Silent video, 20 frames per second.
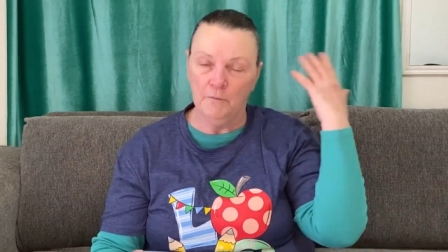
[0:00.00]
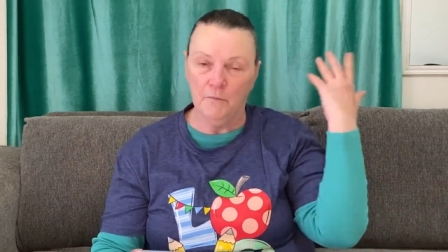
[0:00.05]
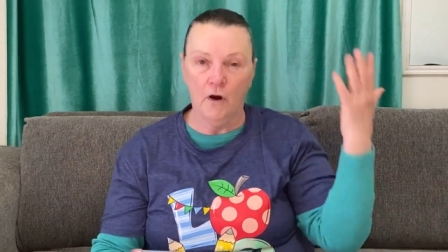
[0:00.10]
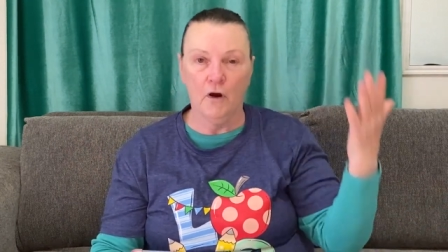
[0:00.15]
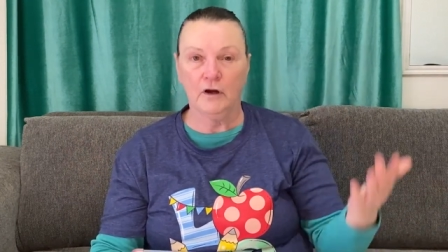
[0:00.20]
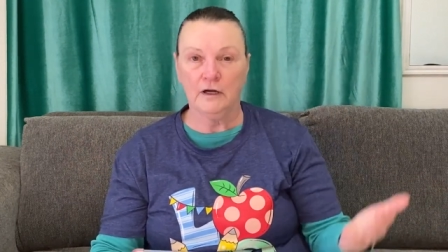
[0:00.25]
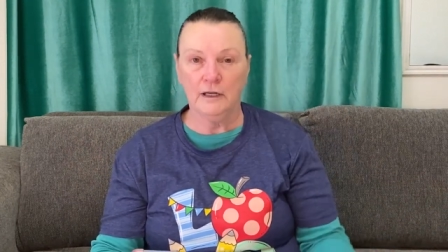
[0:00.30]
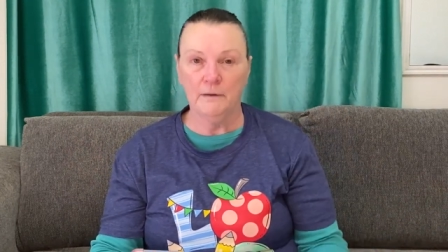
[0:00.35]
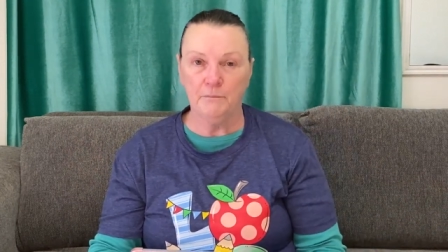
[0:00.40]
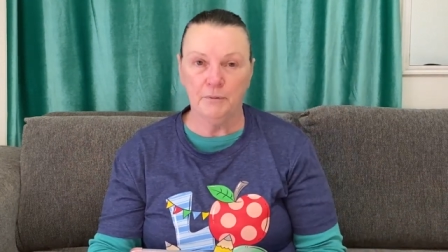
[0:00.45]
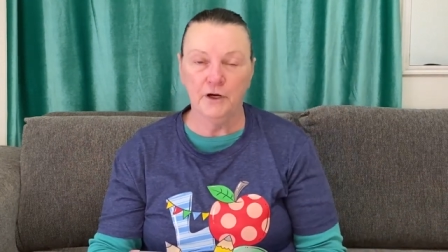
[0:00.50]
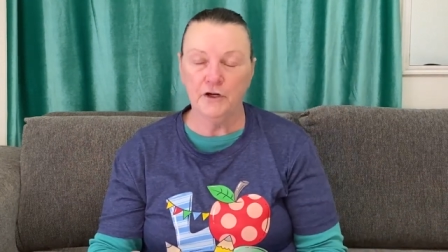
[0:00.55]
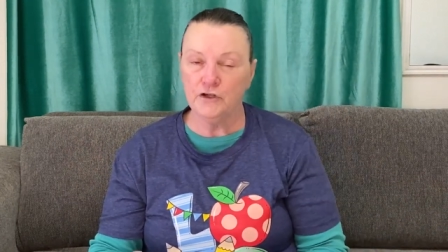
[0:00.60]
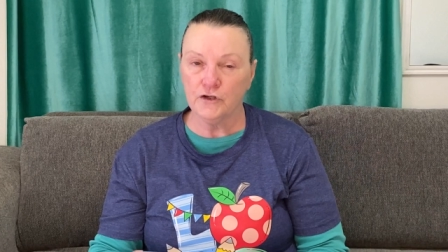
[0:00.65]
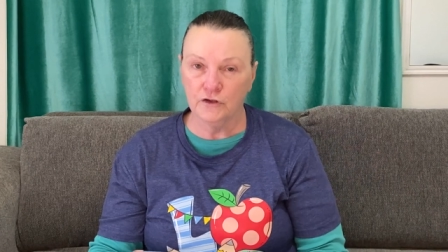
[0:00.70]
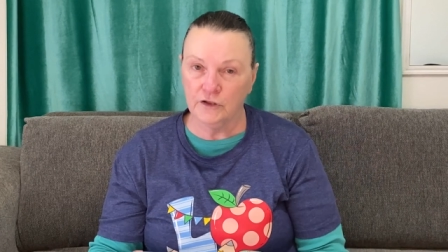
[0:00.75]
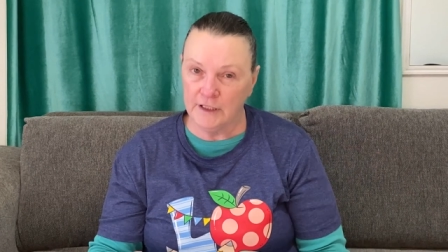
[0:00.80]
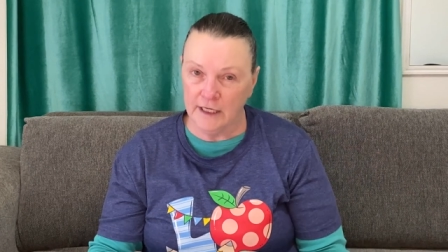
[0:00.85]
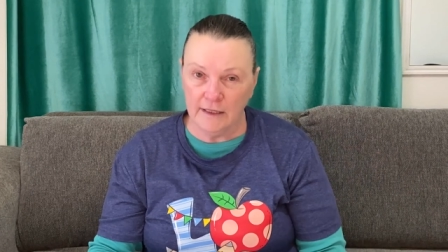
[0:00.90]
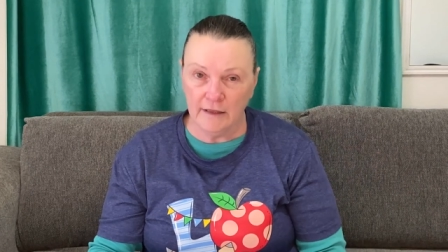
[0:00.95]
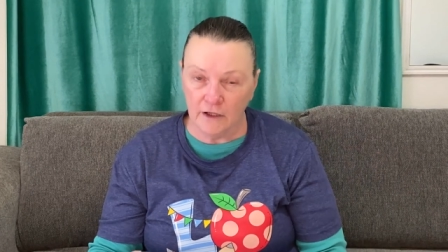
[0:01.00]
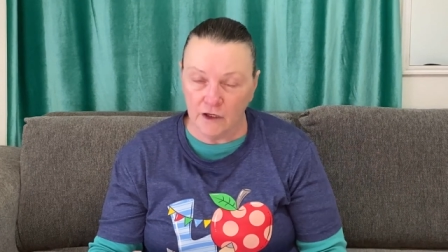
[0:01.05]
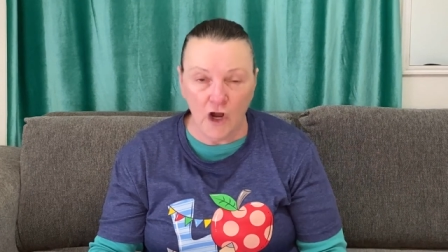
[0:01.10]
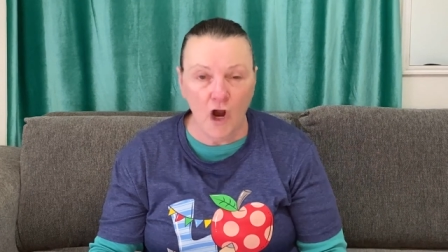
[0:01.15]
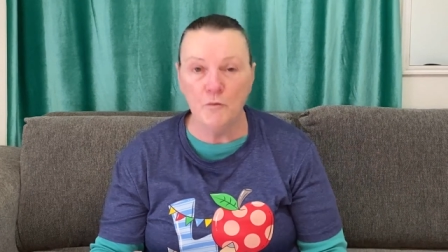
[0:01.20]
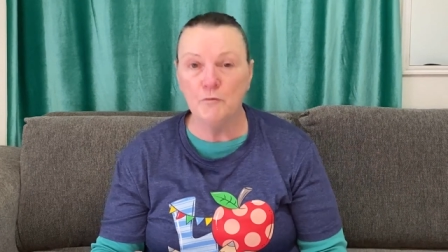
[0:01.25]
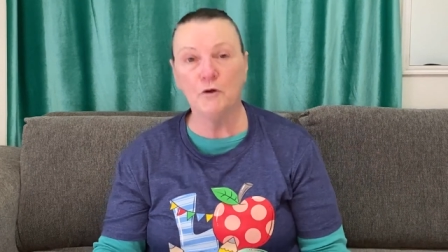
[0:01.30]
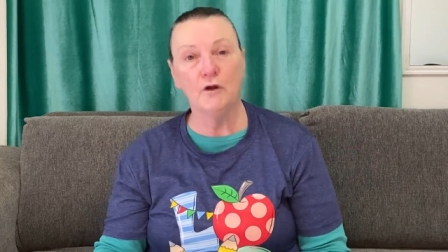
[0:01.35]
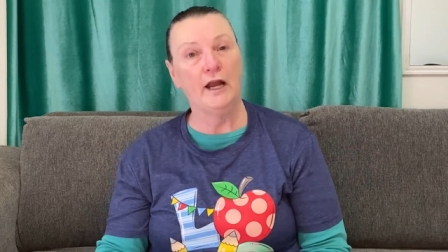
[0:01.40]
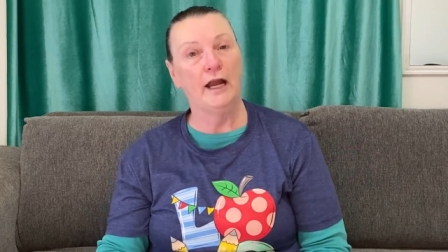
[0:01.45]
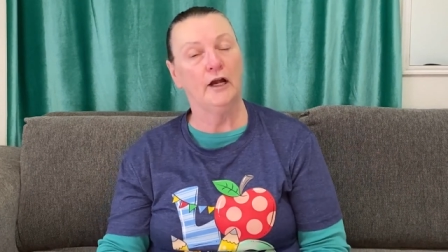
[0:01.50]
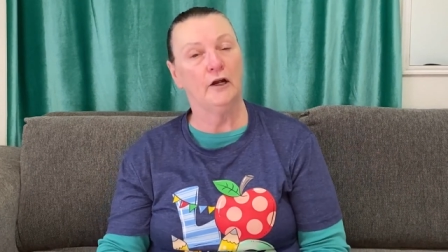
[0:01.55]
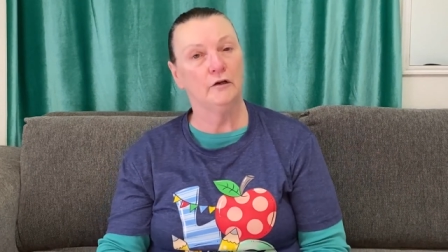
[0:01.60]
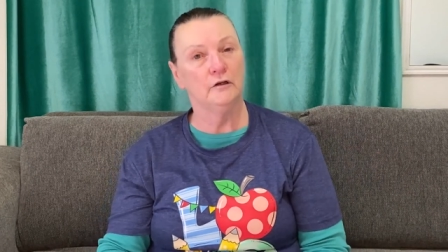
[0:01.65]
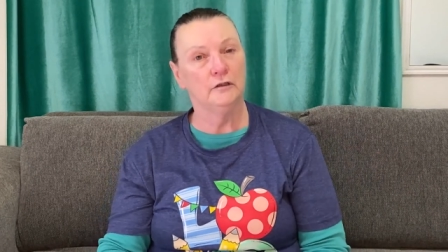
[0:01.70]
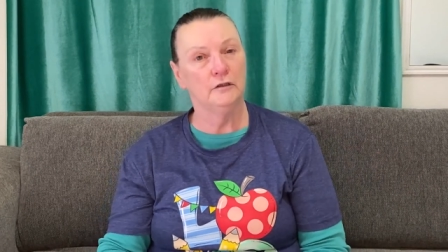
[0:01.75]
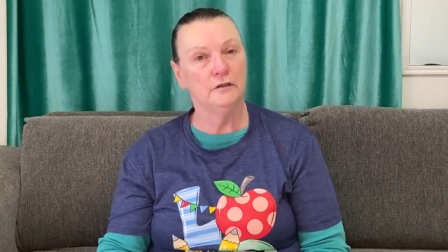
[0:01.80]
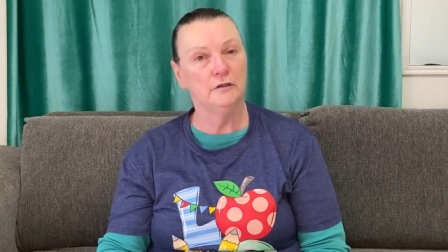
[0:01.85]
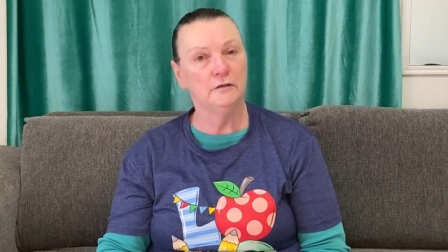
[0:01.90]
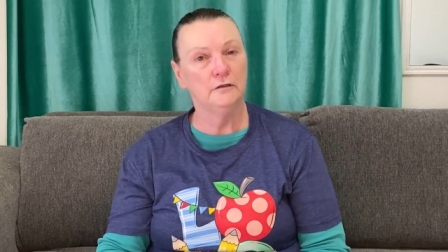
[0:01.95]
hardly brush her teeth and comb her
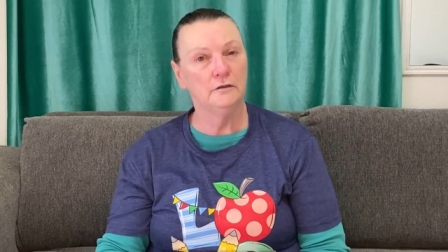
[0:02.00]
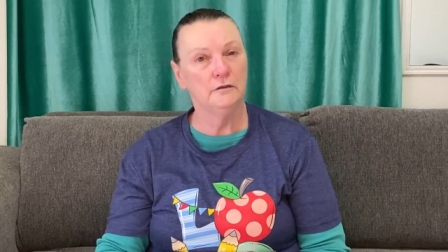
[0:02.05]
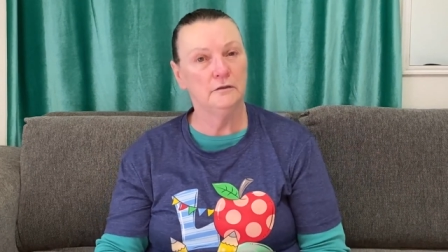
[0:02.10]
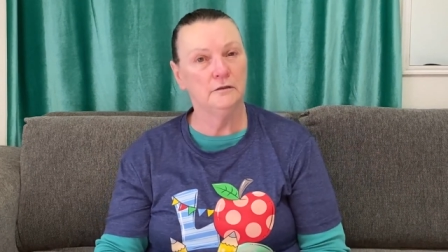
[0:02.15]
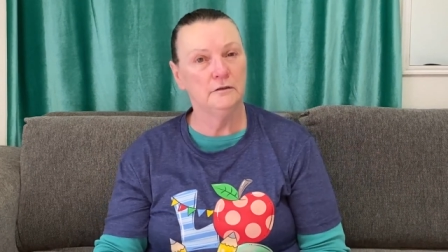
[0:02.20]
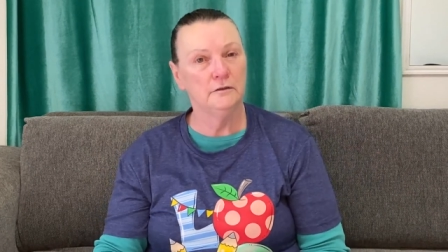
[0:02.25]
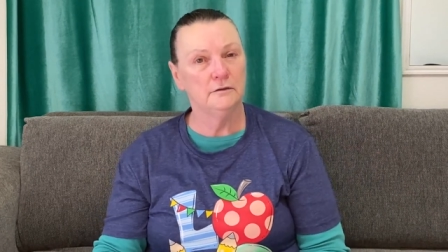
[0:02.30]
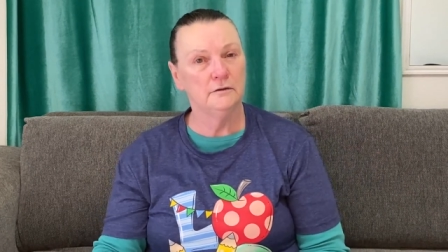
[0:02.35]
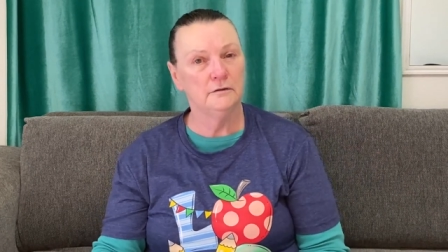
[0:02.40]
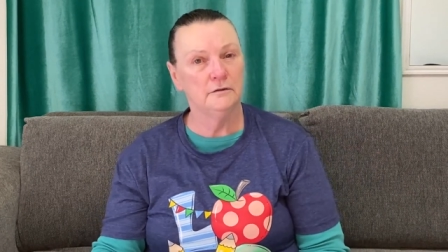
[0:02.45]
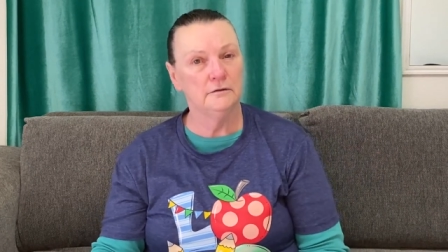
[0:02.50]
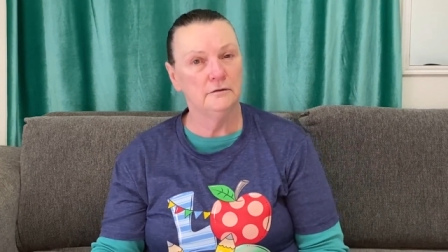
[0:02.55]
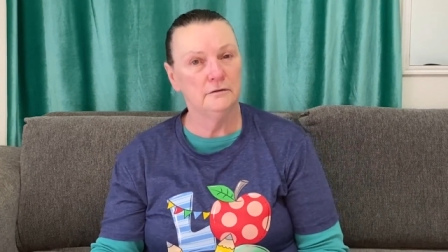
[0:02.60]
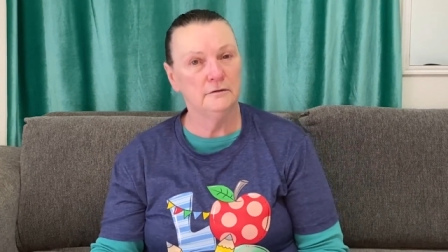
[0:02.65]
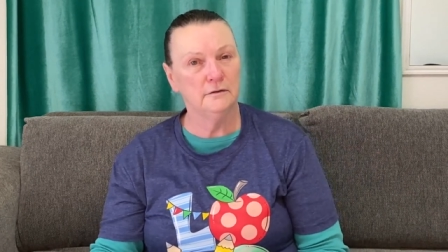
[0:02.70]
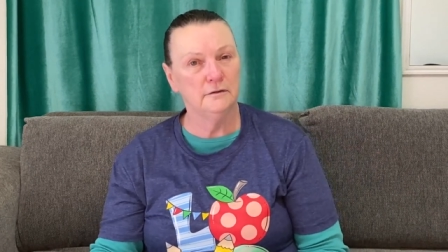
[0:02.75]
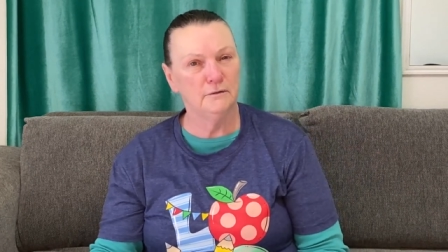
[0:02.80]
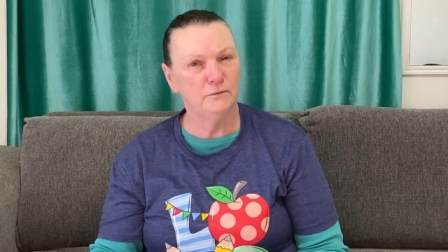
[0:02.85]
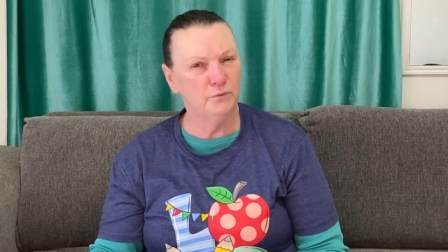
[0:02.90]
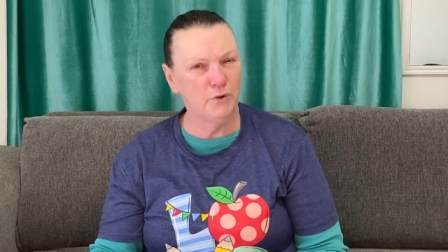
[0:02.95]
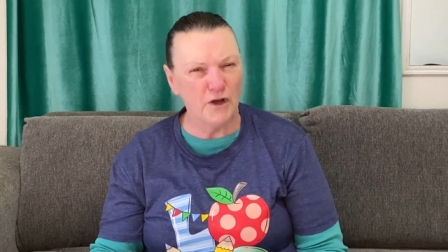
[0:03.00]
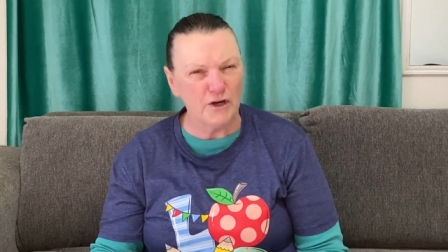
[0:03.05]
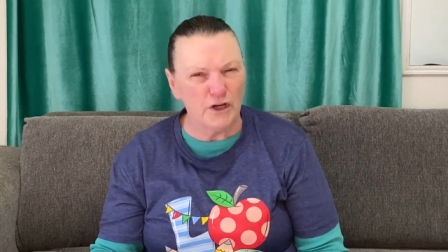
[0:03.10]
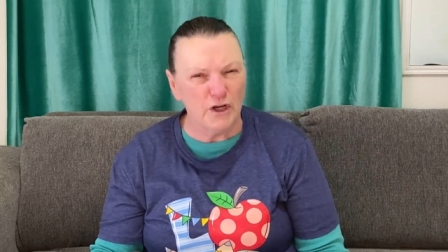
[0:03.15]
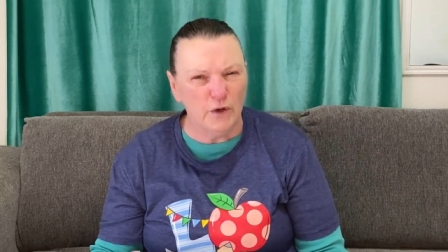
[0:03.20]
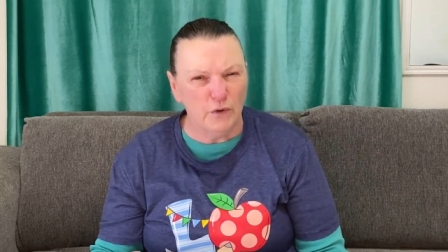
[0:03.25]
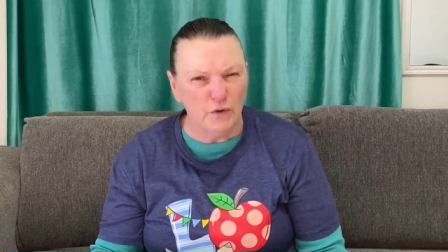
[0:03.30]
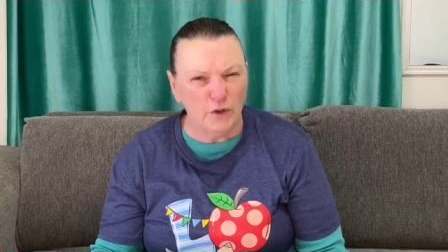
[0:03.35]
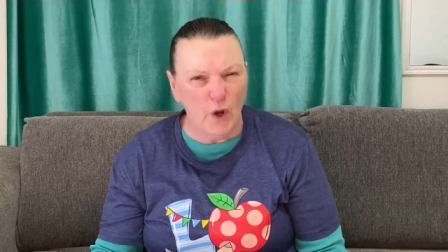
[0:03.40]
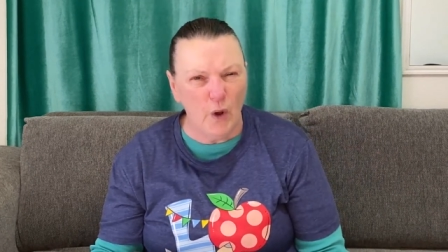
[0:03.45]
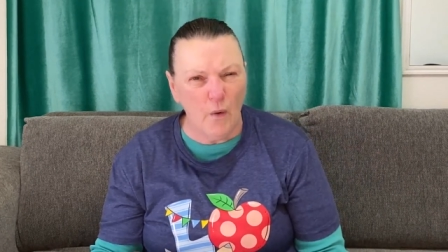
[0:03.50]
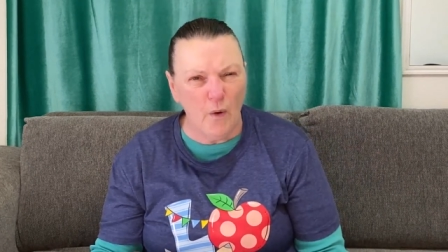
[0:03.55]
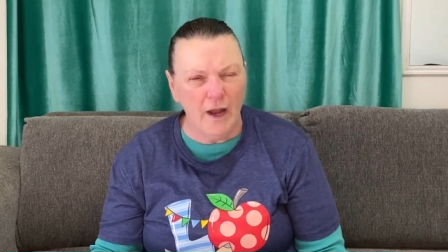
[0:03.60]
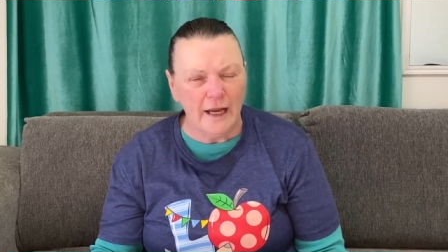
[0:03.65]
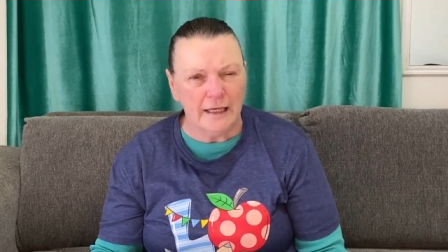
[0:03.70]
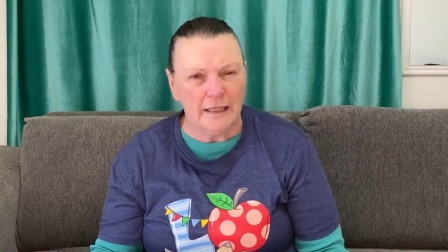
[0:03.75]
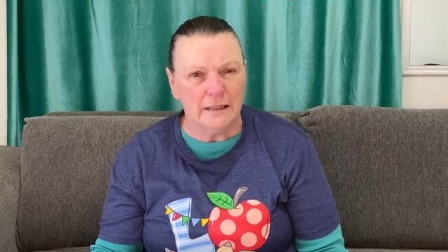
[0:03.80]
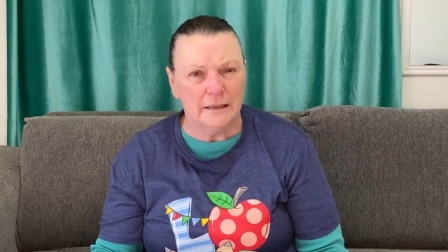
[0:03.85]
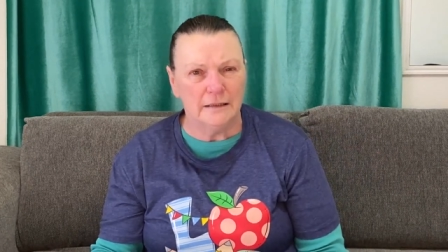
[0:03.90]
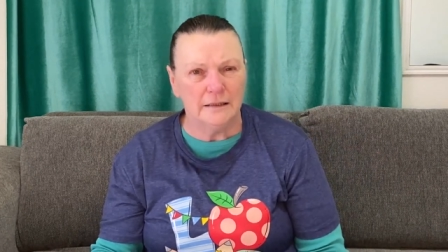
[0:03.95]
hair. What are you
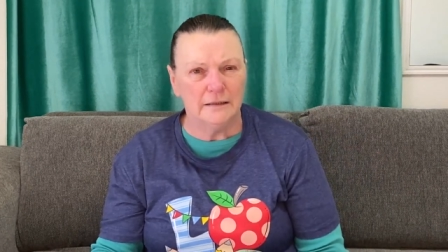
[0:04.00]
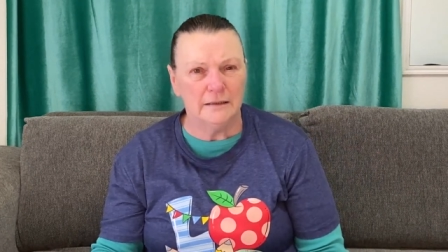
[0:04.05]
doing?